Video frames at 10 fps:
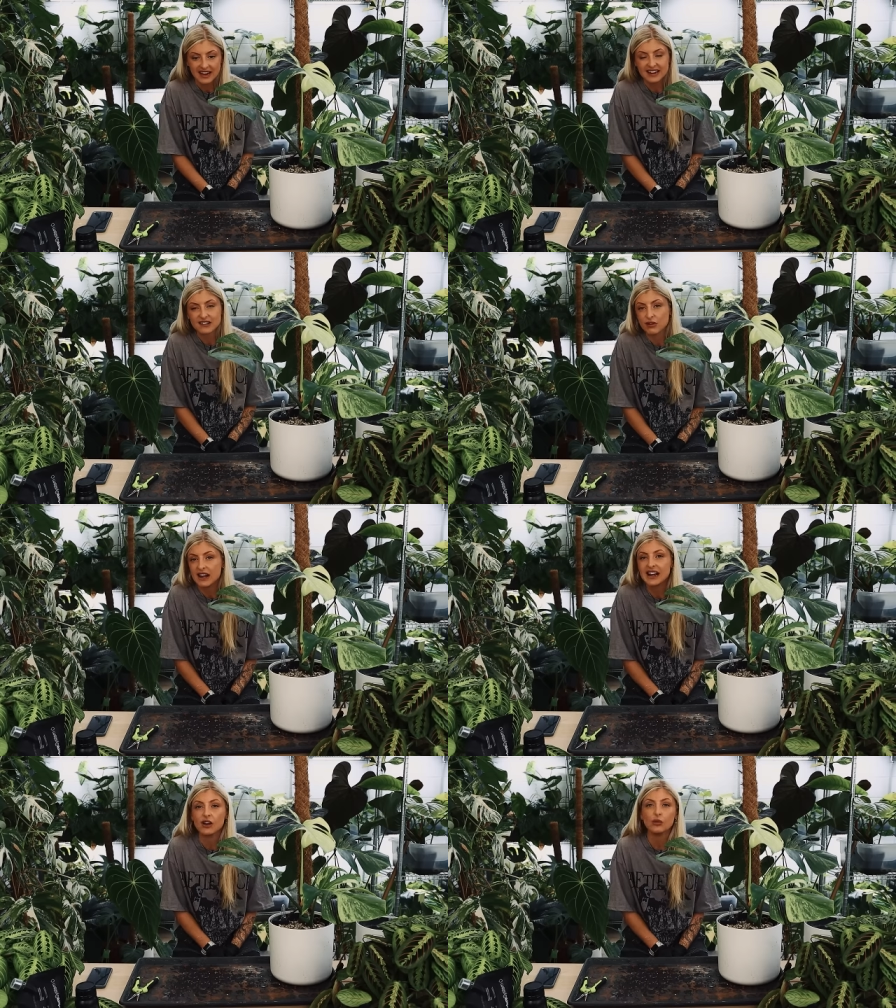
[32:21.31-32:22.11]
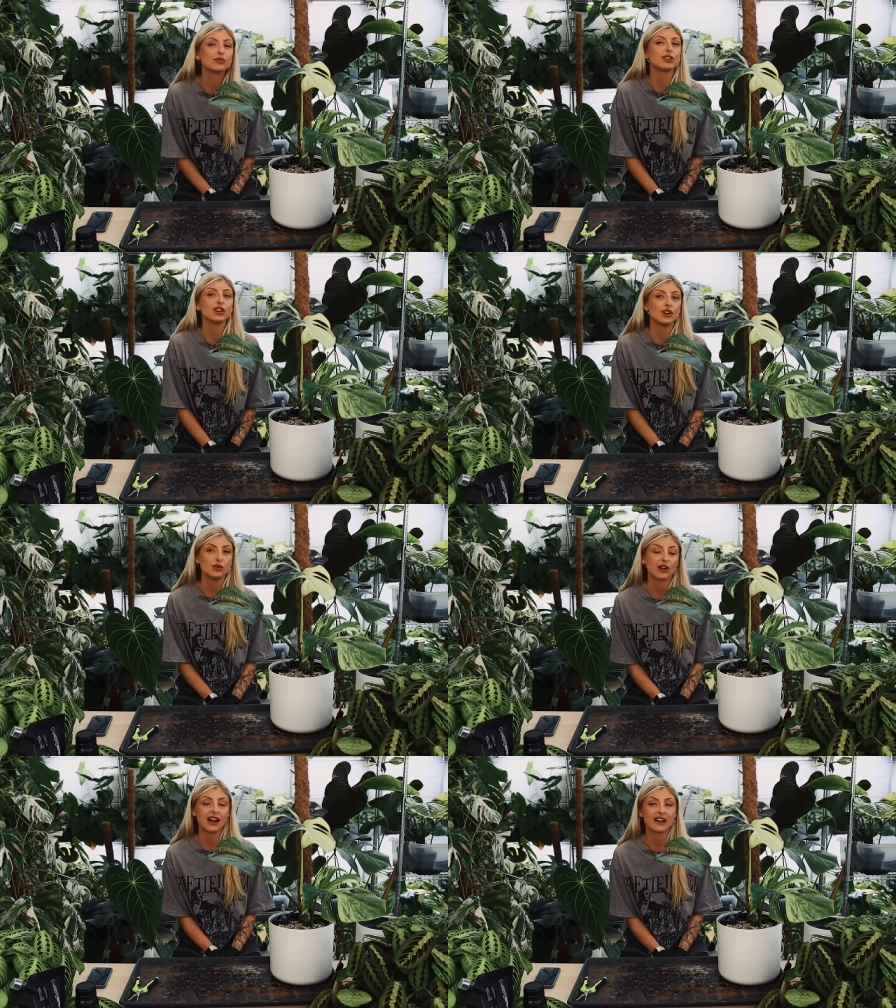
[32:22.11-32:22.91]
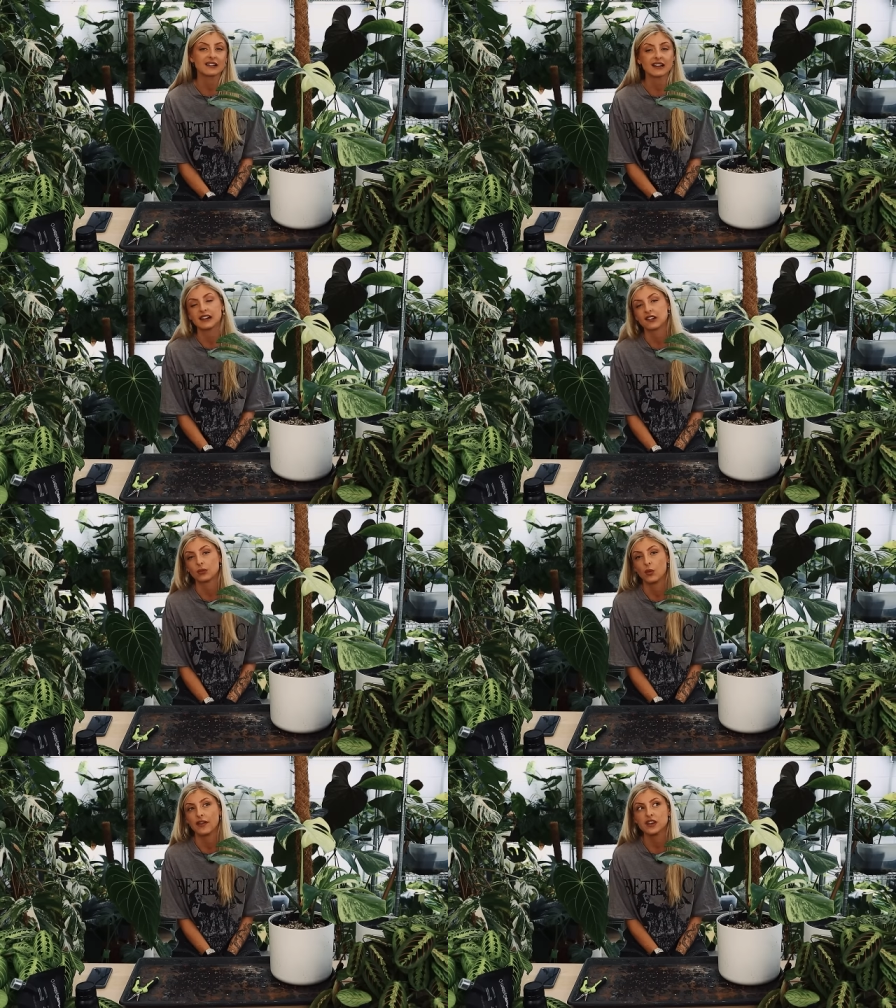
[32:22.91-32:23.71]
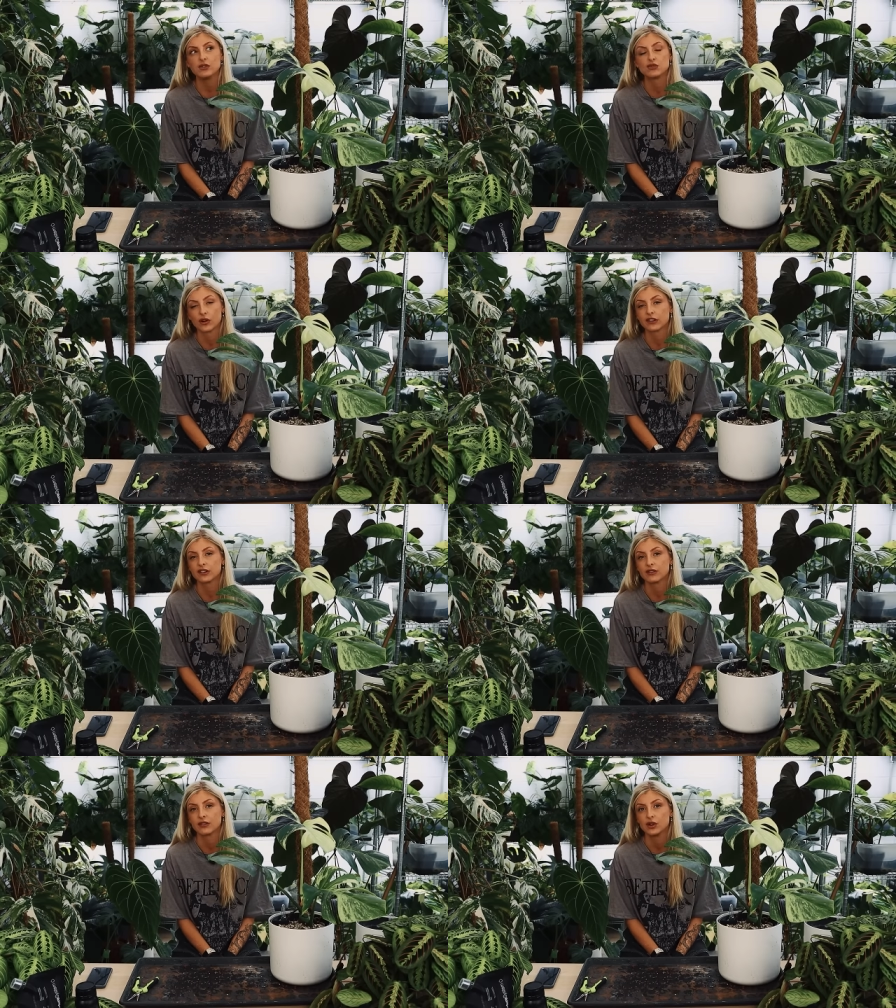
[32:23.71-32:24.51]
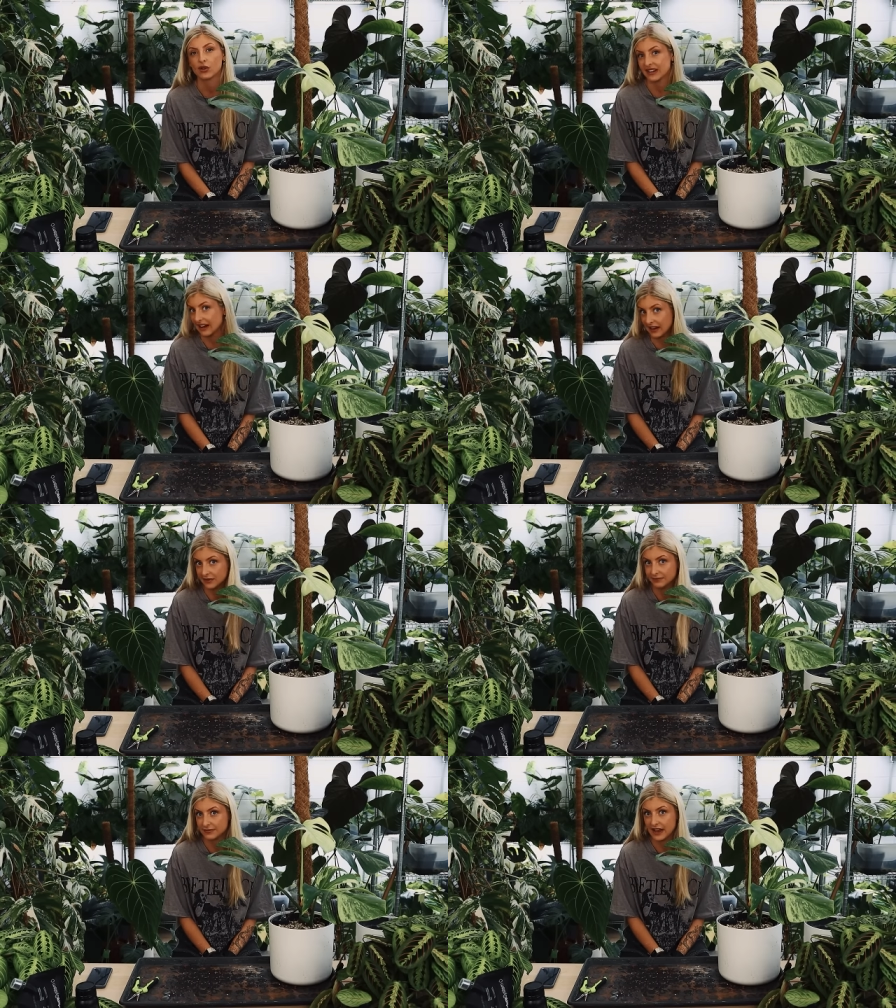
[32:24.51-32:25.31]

it is really up to you guys, and it's whether you trust your seller.